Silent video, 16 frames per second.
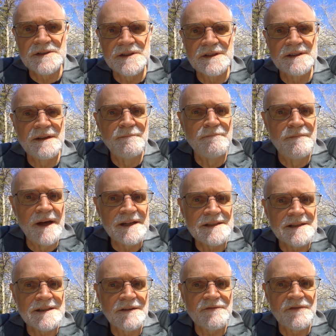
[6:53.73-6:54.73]
the best
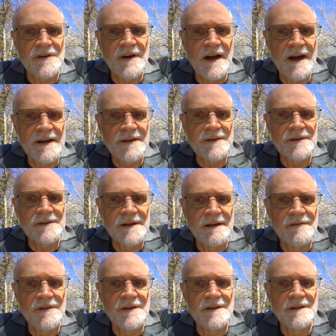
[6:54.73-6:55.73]
for higher
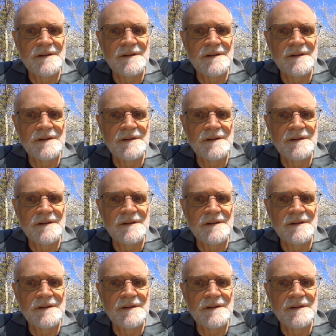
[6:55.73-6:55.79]
level